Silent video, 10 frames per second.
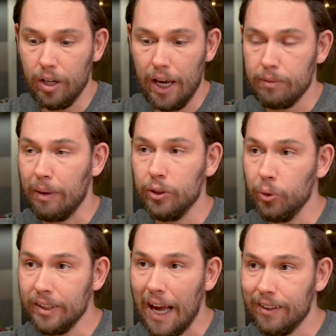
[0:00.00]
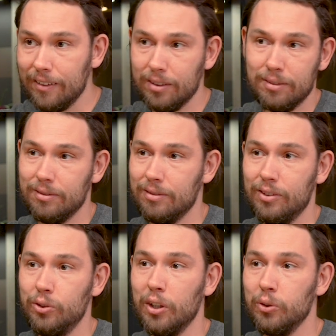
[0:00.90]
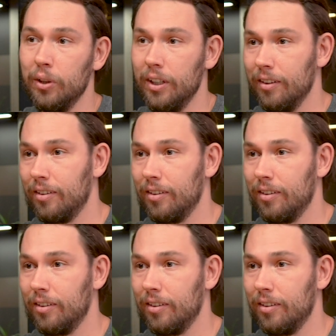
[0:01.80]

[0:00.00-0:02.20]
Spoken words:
and by doing that, you are doing